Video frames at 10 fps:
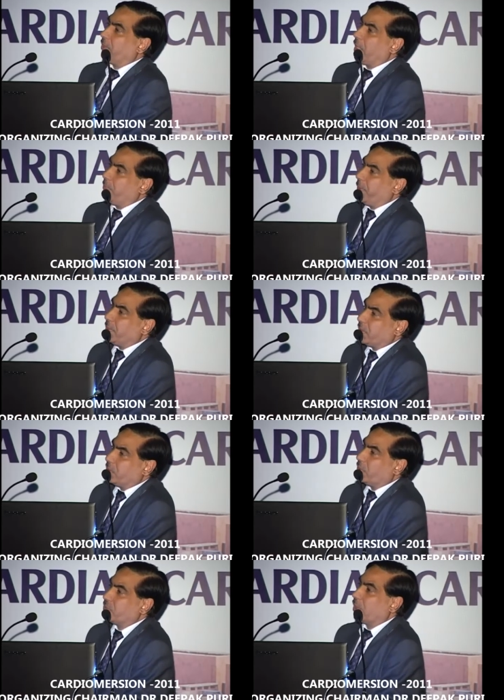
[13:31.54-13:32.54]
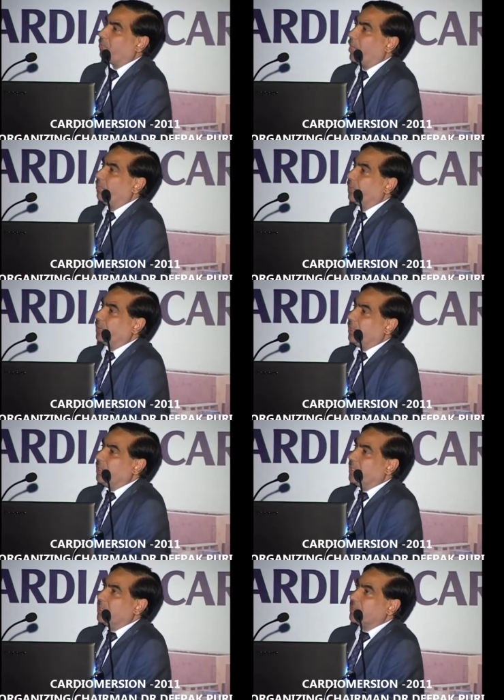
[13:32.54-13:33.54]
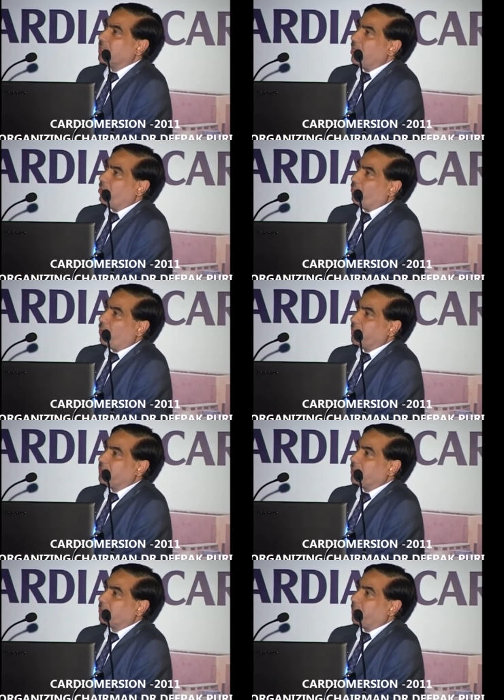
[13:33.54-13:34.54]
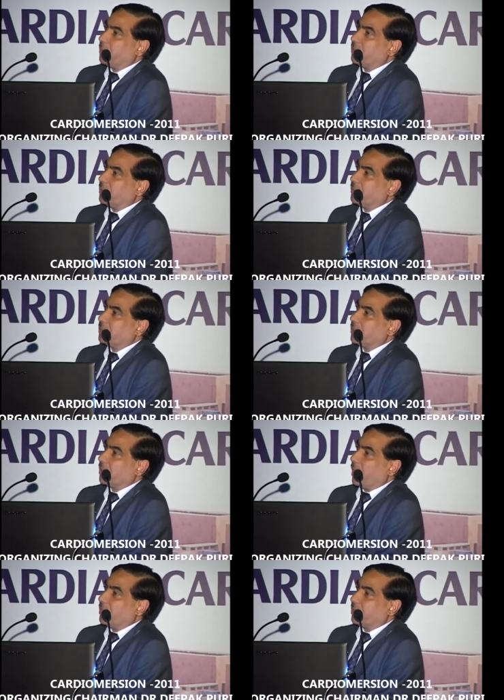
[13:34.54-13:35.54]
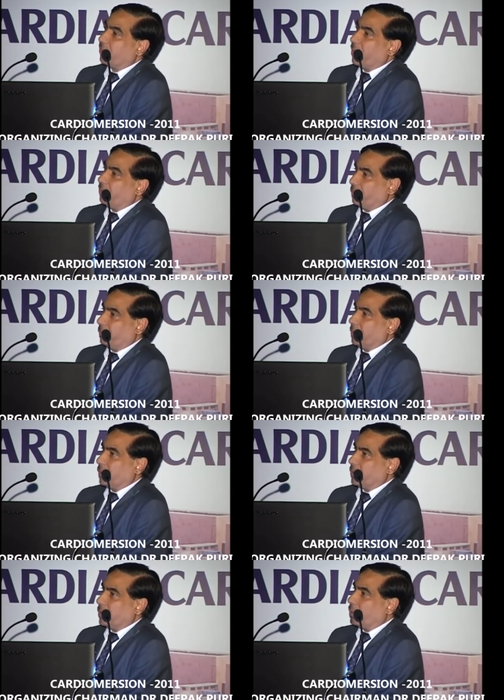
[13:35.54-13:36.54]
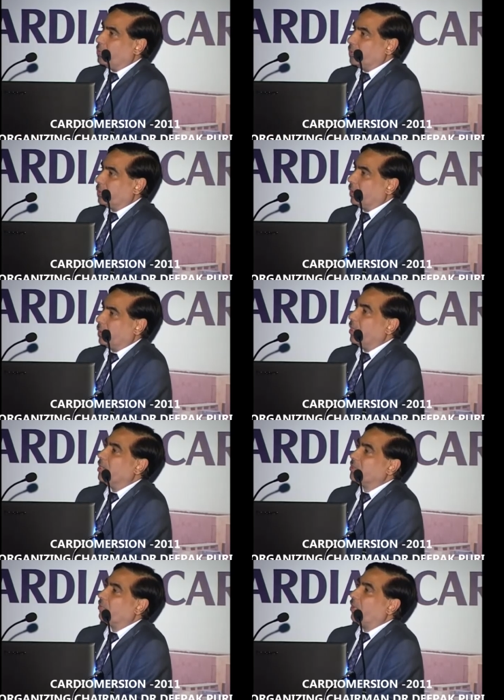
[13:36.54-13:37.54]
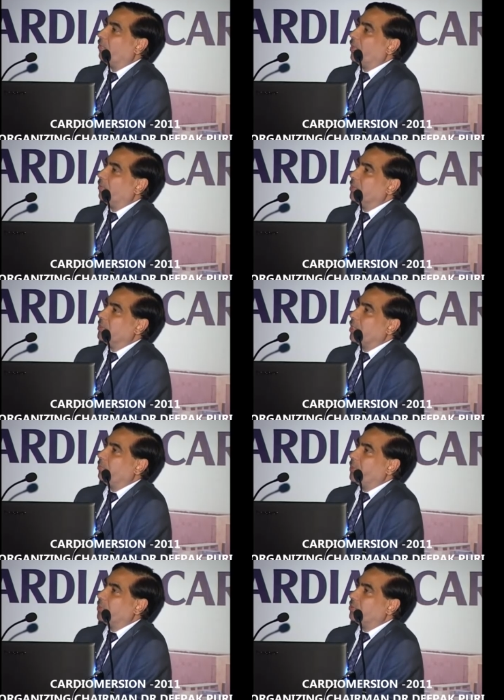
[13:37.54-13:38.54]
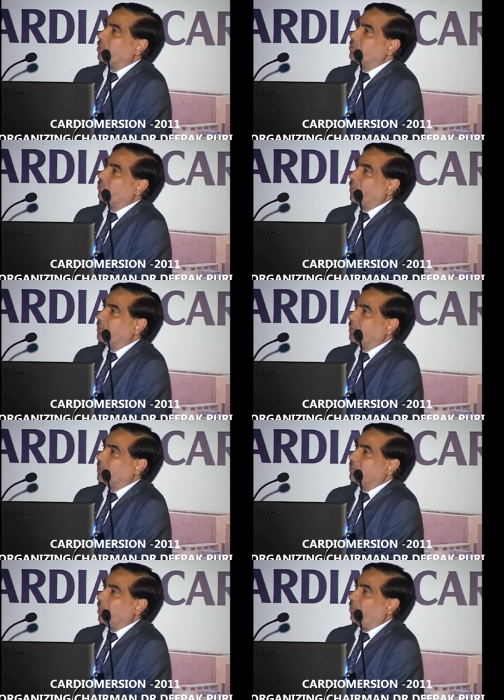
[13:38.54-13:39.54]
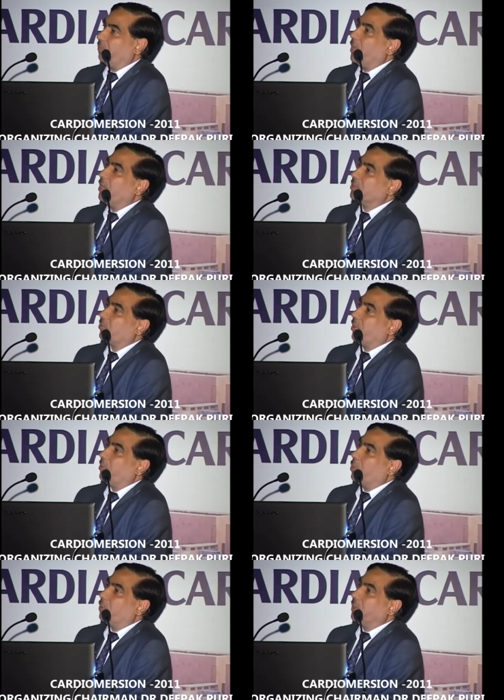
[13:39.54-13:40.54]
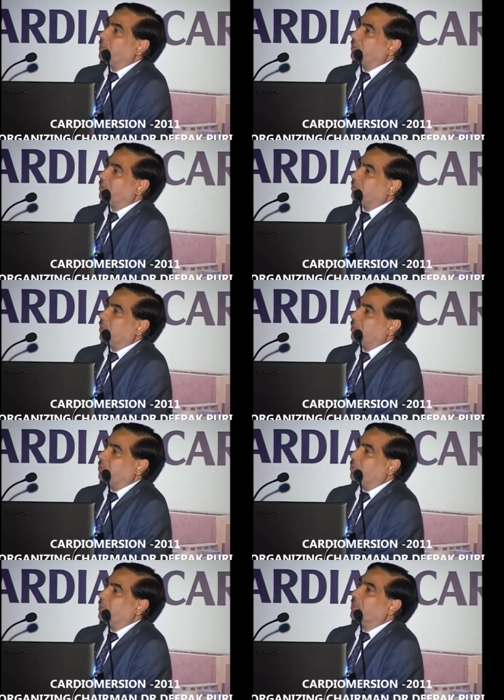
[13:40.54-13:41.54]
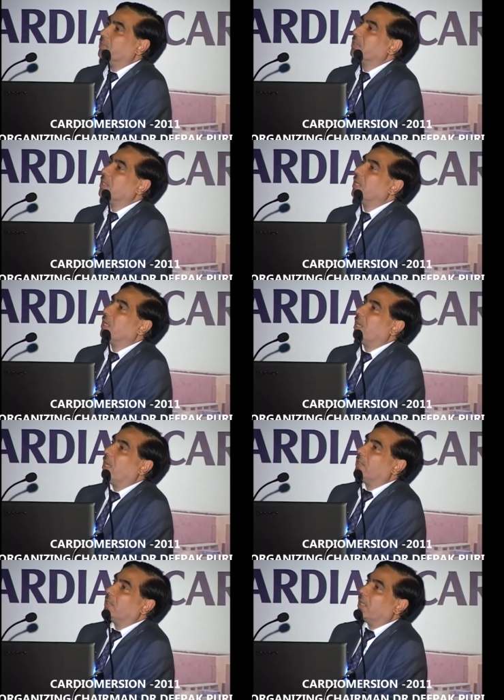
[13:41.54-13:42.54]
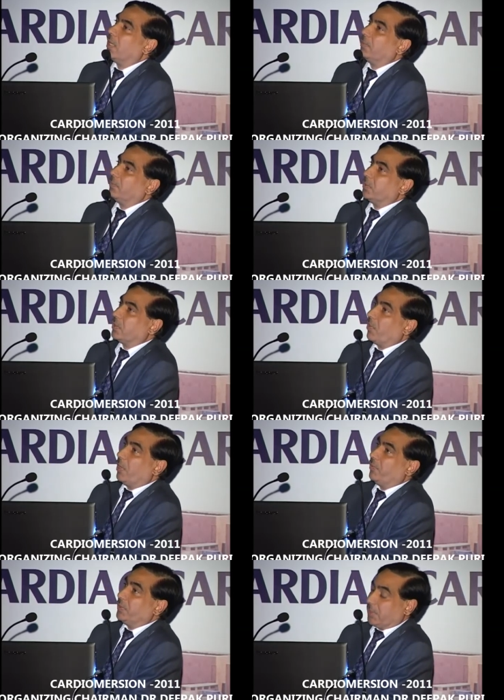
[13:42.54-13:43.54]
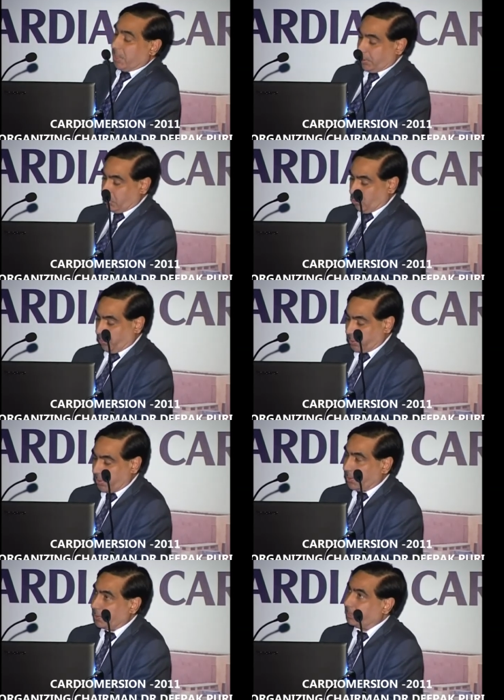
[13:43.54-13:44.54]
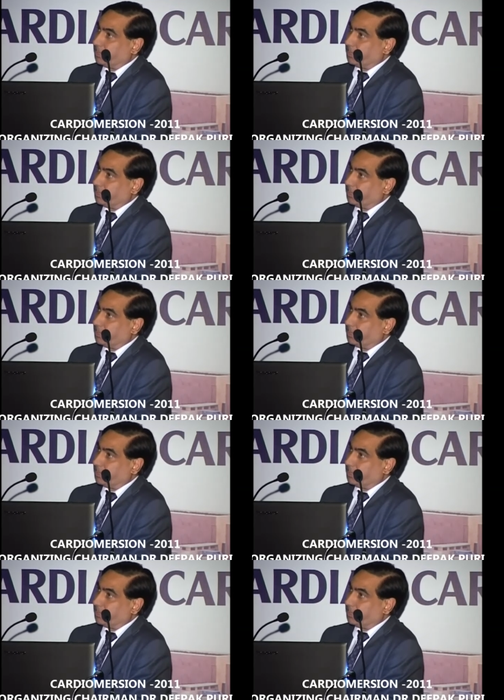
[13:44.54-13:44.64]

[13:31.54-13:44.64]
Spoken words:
had 10 patients who have survived for 3 years, 46 patients had survived. This includes the survival, these 10 patients also. 46 have survived more than 2 years, and the survival was 82%.